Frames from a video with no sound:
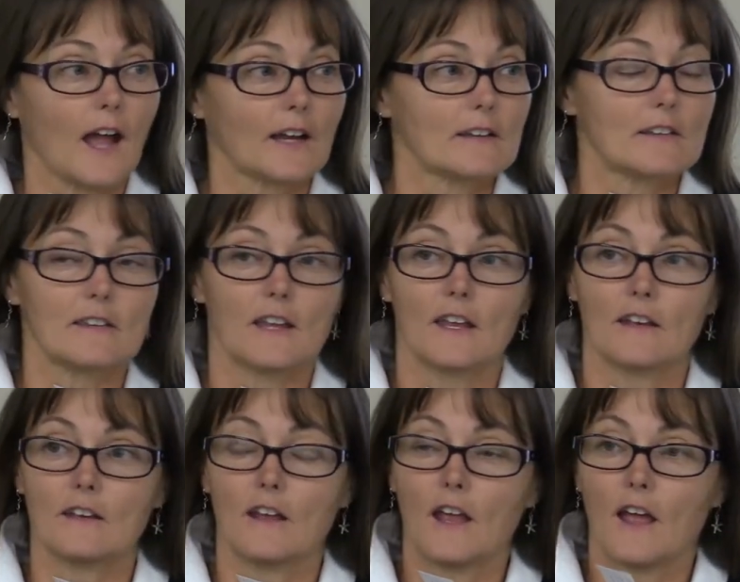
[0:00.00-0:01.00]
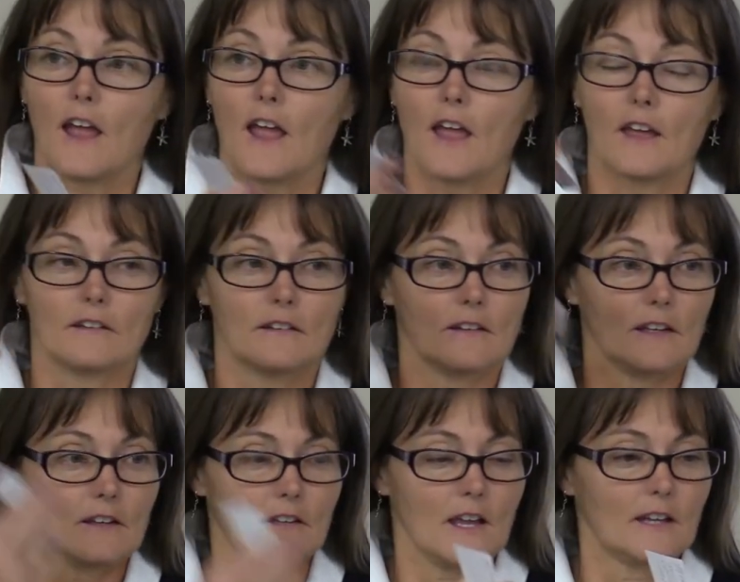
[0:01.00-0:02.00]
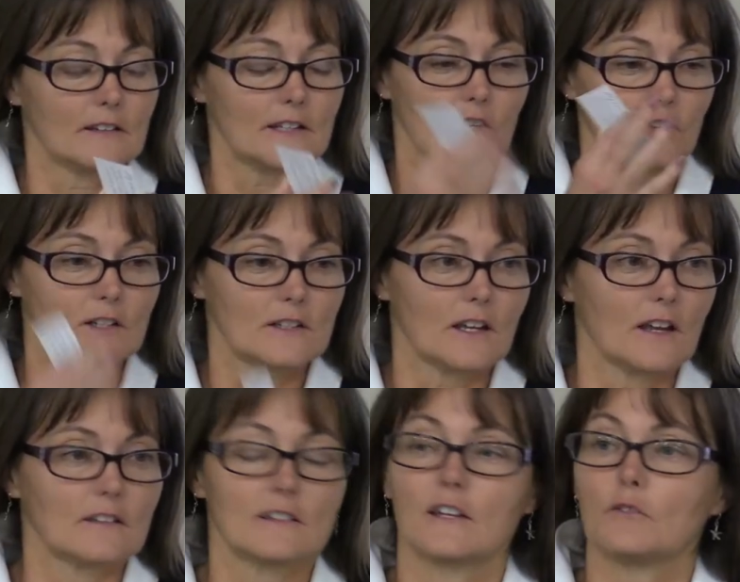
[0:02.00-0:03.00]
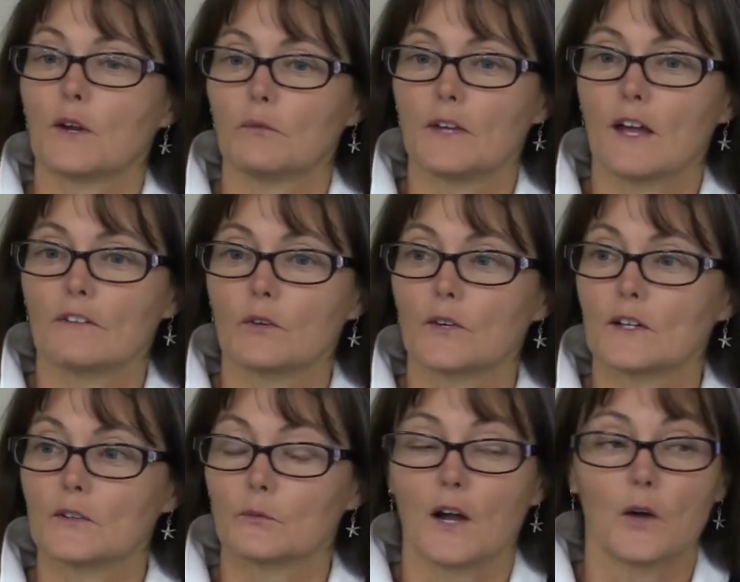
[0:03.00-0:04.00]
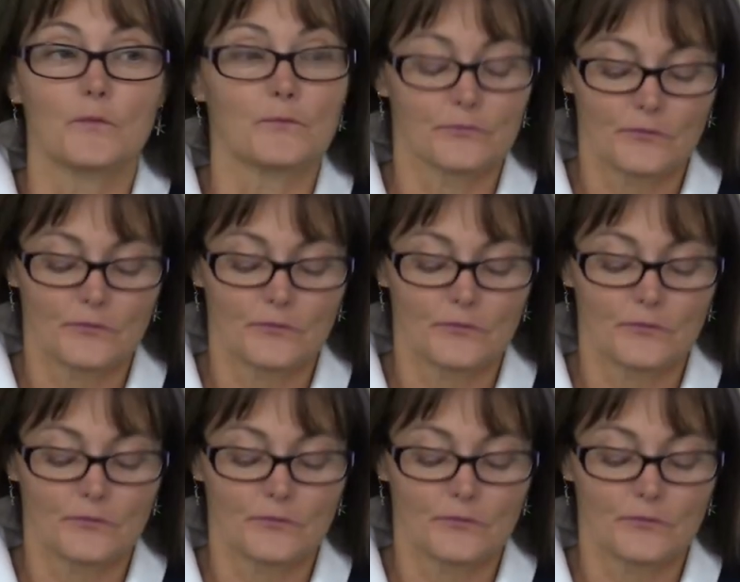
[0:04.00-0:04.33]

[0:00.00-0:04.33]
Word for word: Atkinson and Kingston, or East Kingston, might be having one as well.